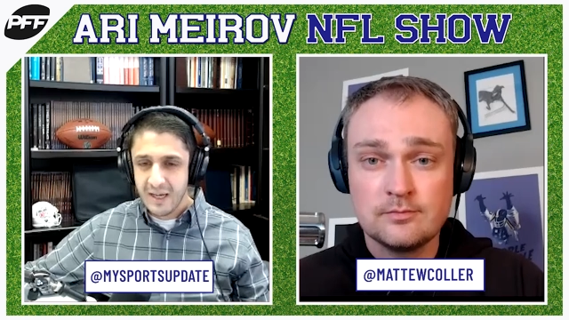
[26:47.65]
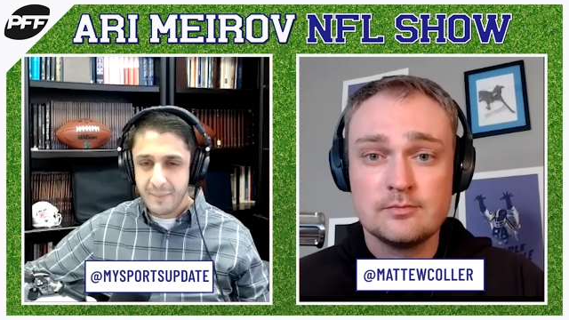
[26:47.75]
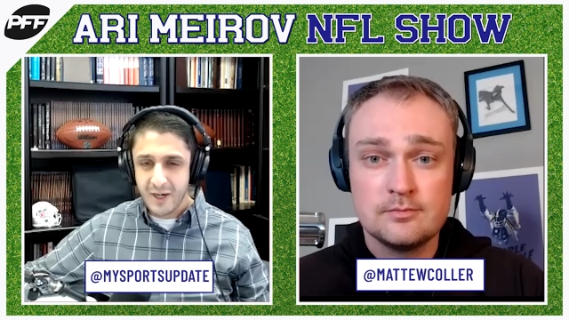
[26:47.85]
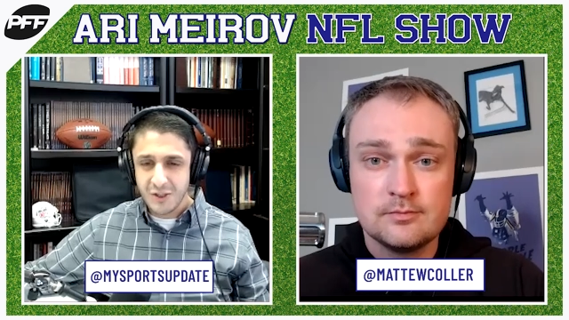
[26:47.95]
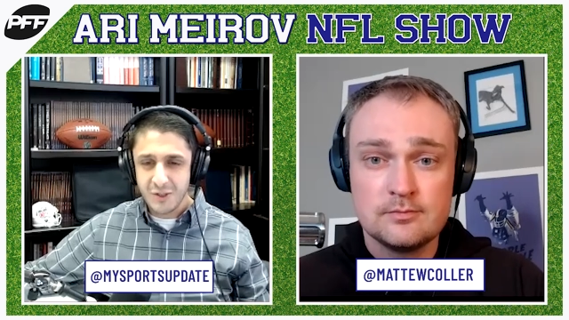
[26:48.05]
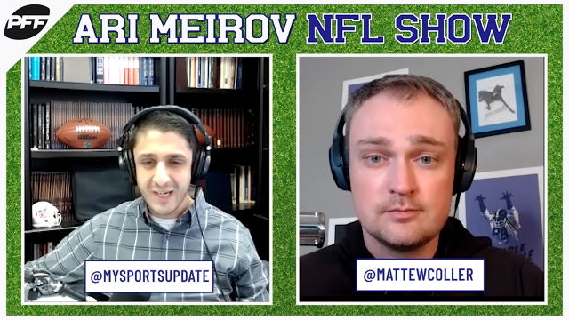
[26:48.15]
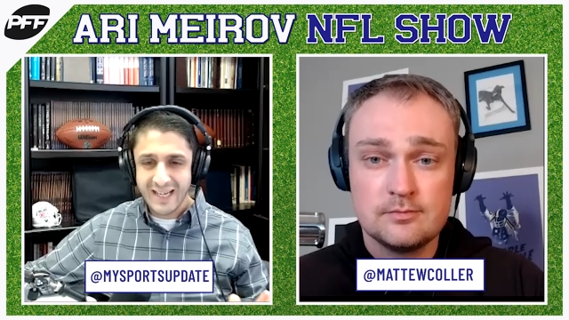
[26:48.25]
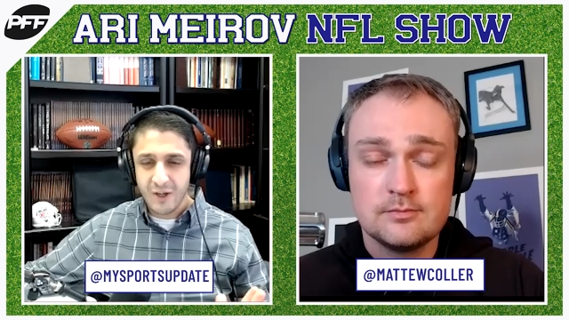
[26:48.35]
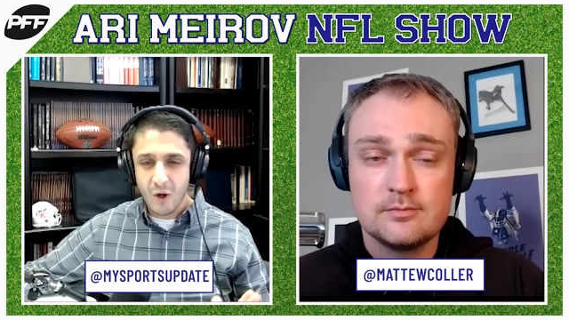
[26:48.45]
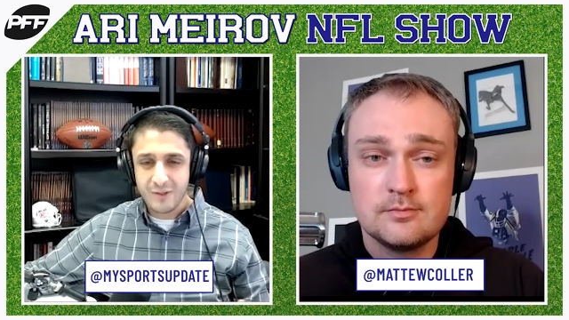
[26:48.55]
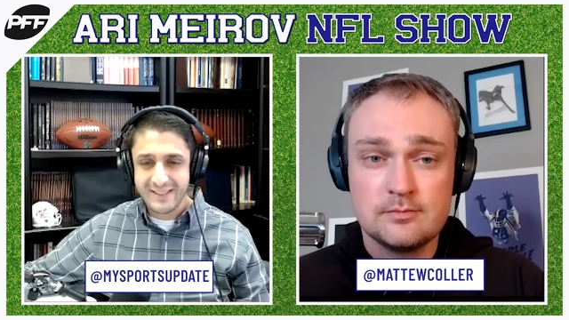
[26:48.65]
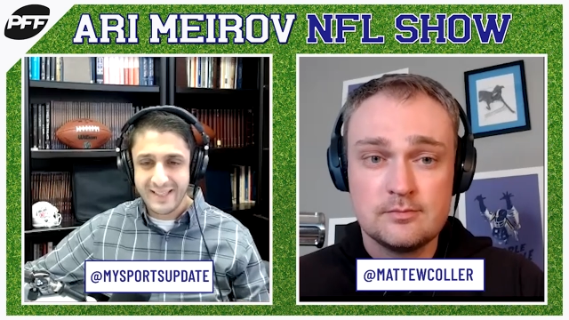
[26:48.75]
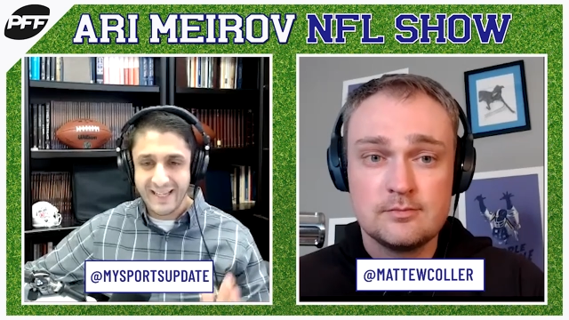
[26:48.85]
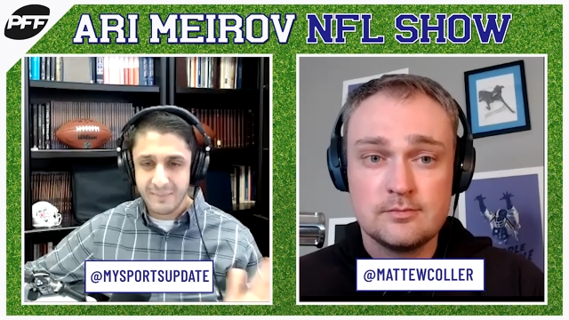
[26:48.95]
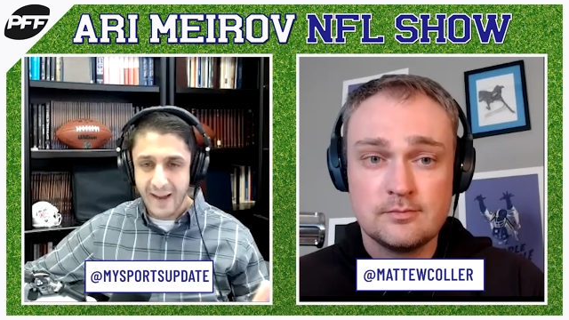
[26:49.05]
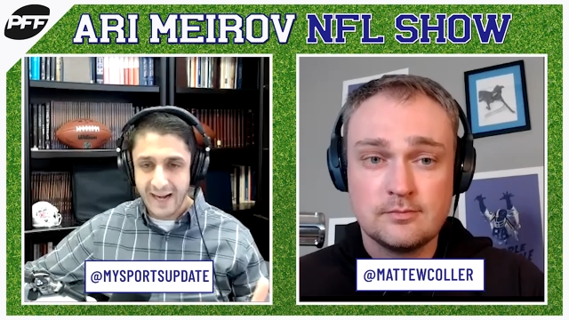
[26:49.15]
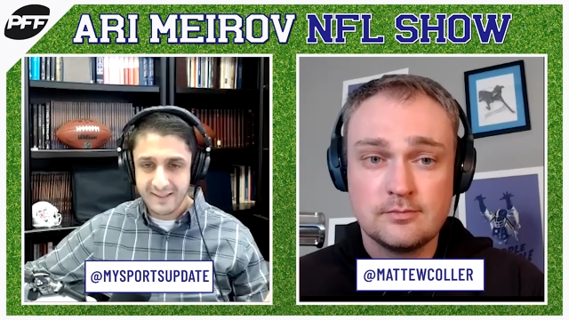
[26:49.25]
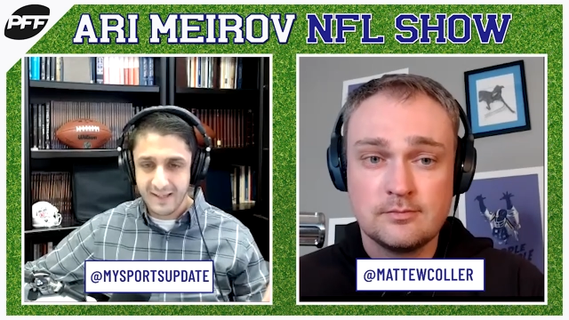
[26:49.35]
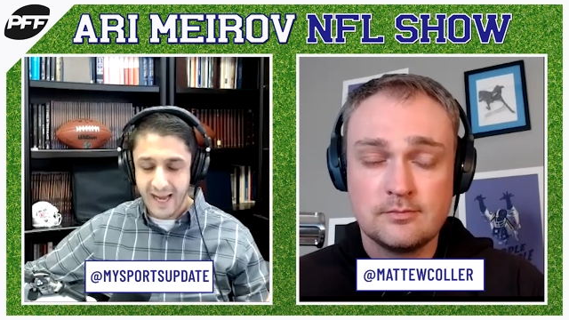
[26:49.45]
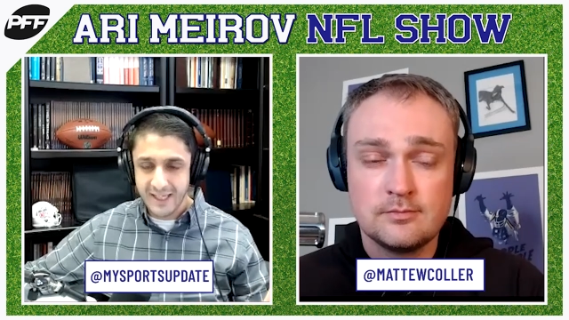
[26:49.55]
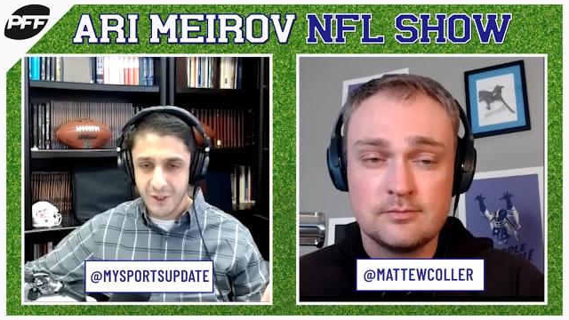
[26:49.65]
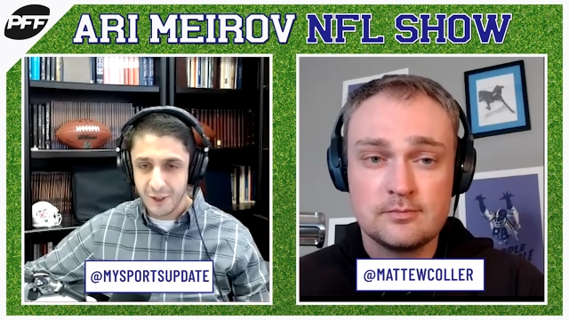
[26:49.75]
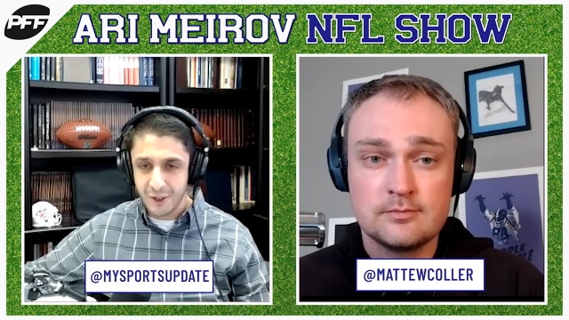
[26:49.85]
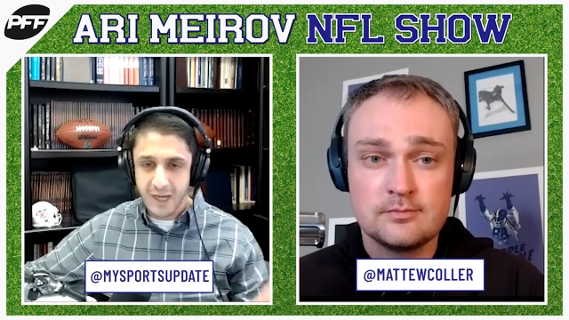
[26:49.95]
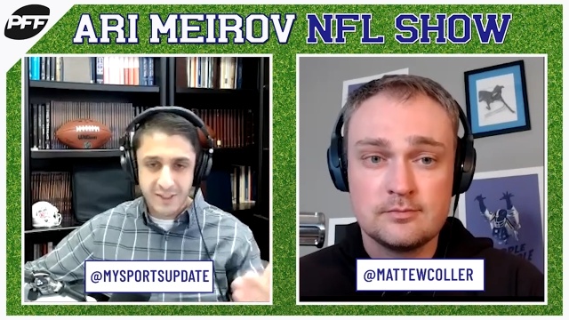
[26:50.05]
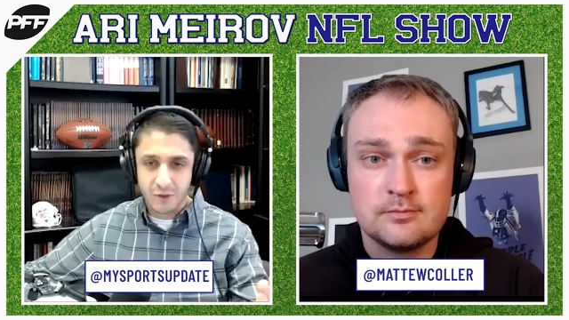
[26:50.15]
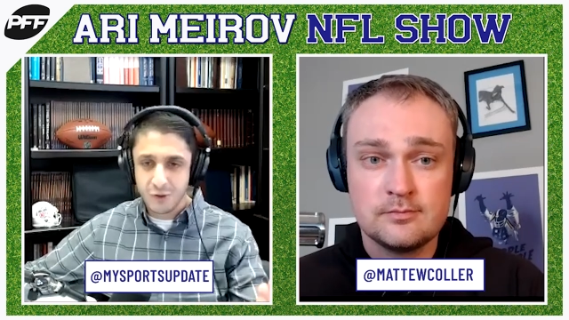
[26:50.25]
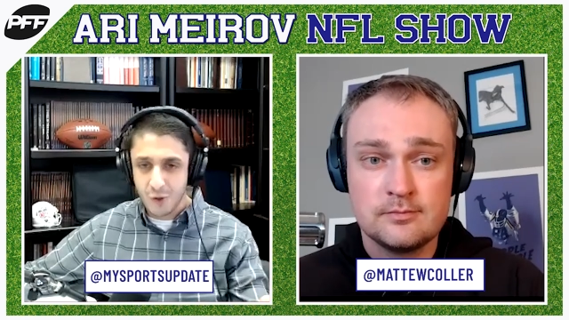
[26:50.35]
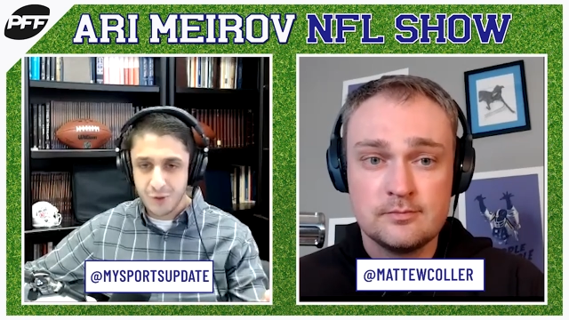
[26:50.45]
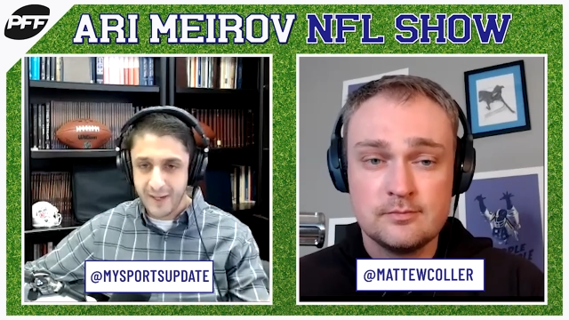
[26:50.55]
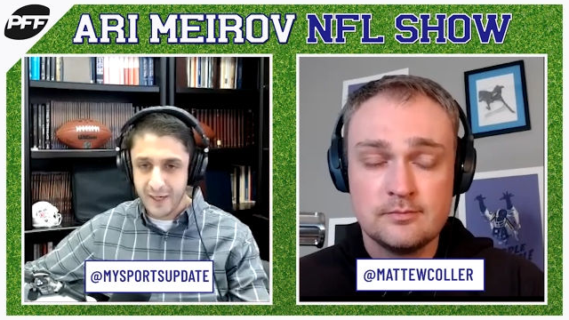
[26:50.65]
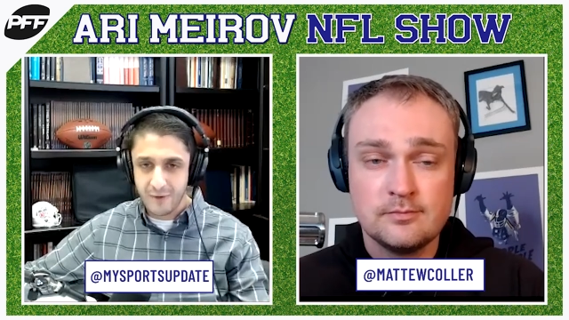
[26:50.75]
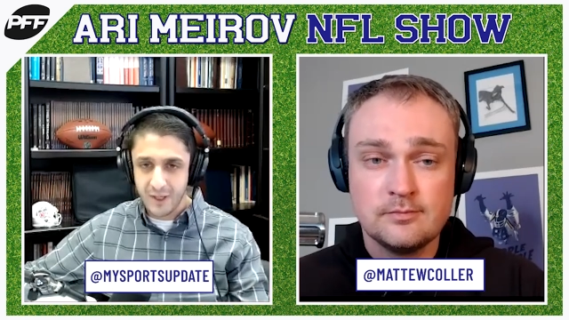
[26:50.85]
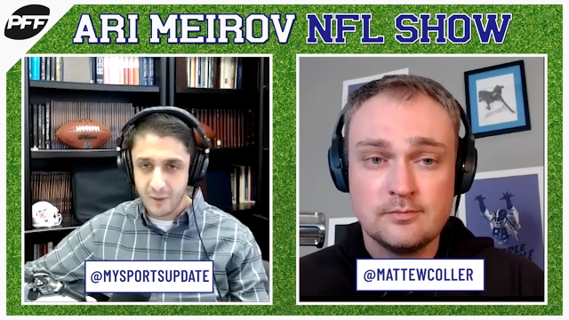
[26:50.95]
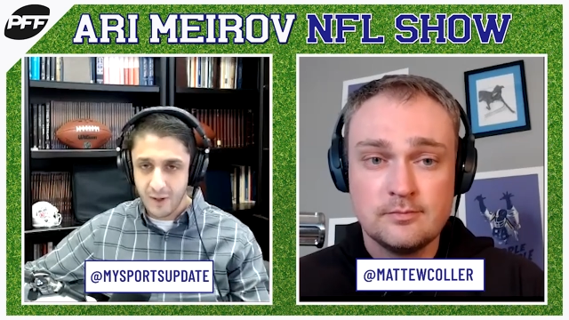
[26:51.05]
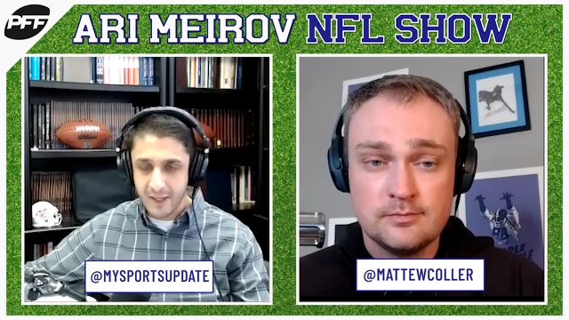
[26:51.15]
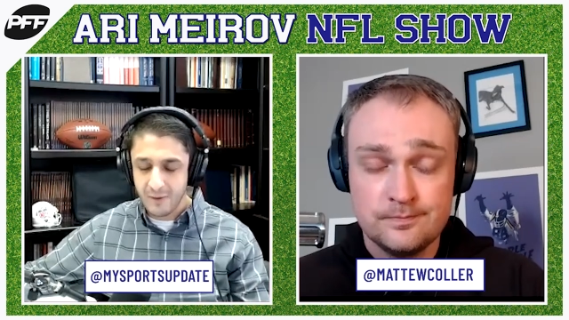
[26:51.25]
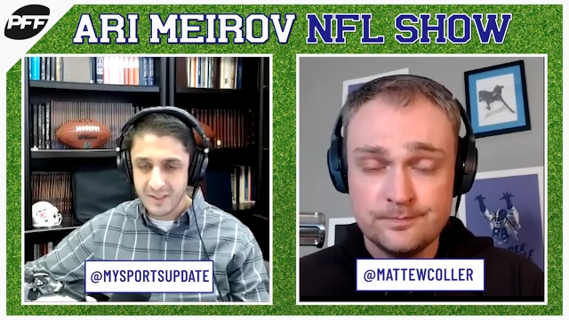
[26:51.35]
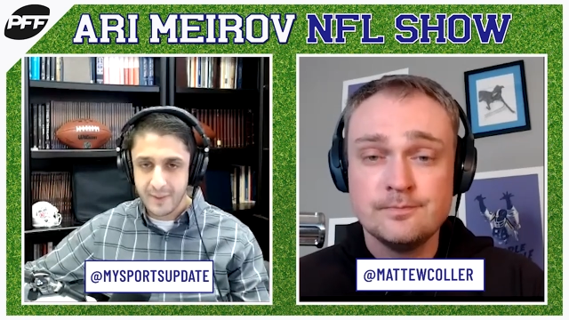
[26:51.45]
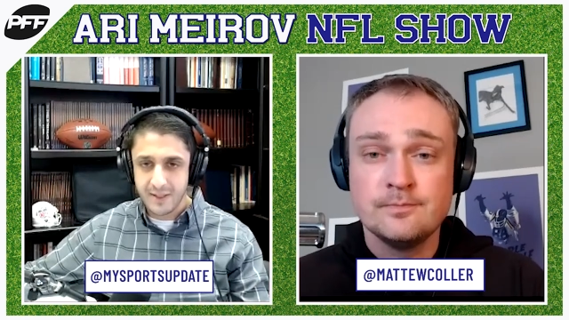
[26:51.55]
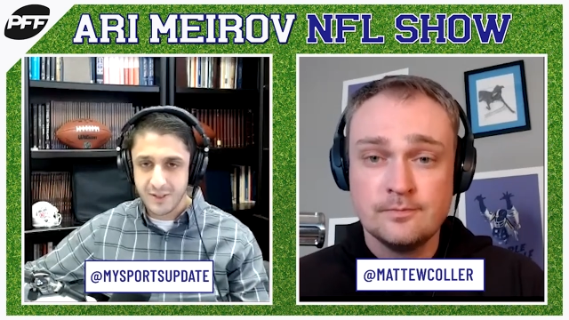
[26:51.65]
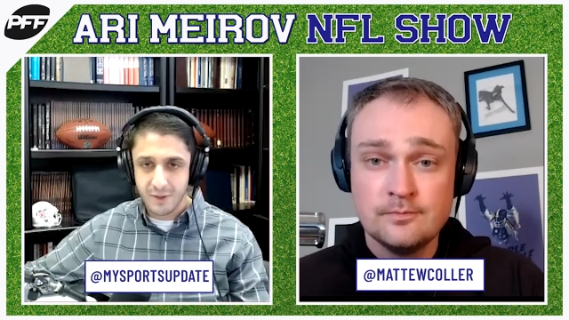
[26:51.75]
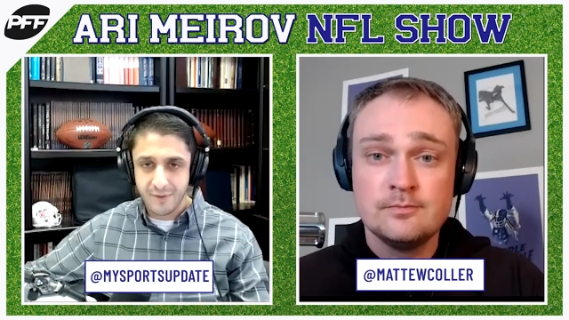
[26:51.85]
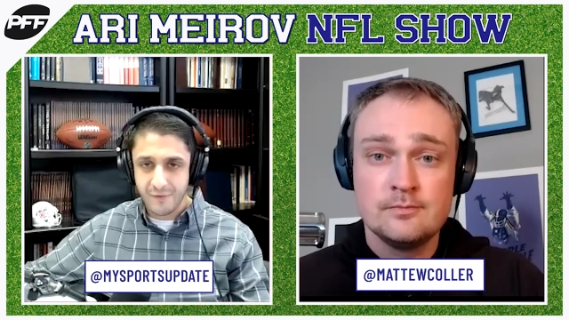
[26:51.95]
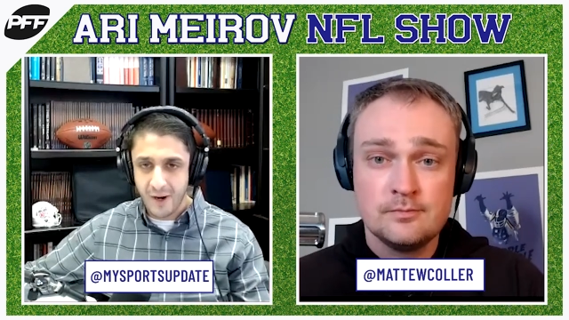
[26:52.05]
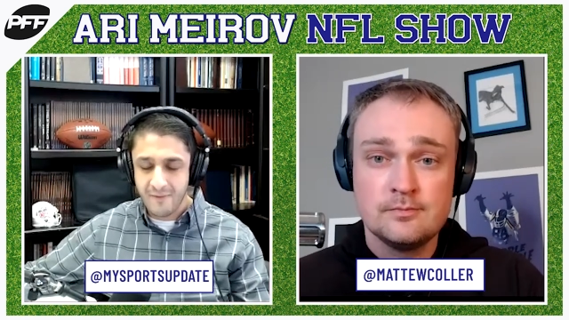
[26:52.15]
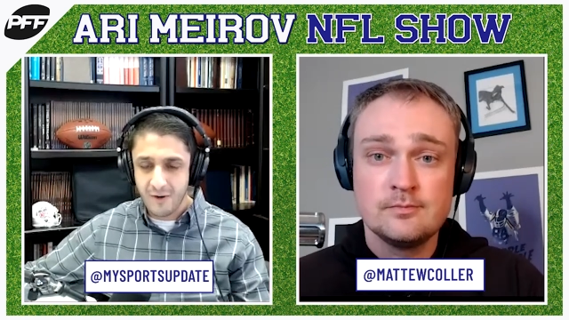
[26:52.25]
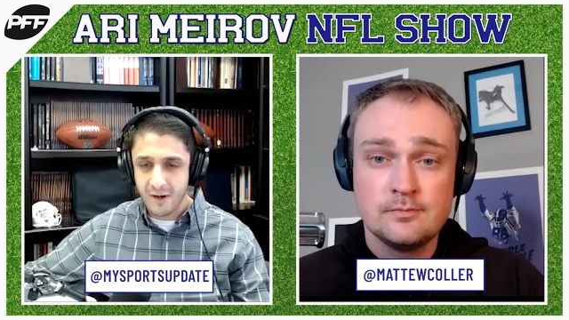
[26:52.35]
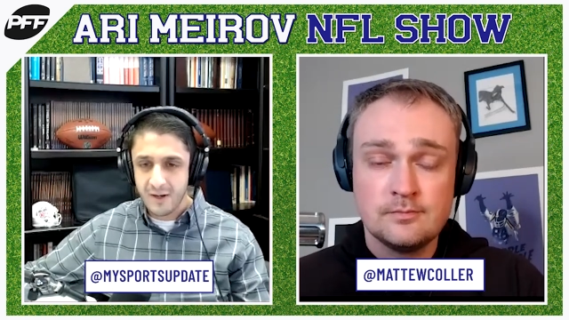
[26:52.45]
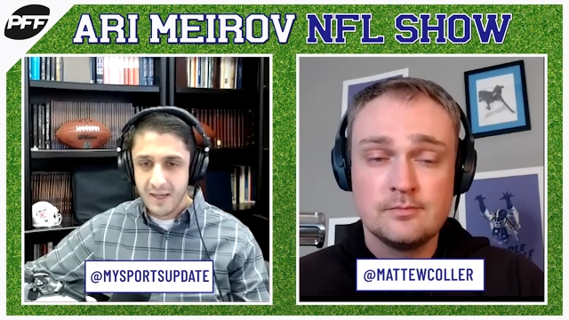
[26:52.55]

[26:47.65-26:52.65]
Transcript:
Speaker 1: But it also kind of all dates back to last year, and you guys know George Paton really well. He was in Minnesota forever,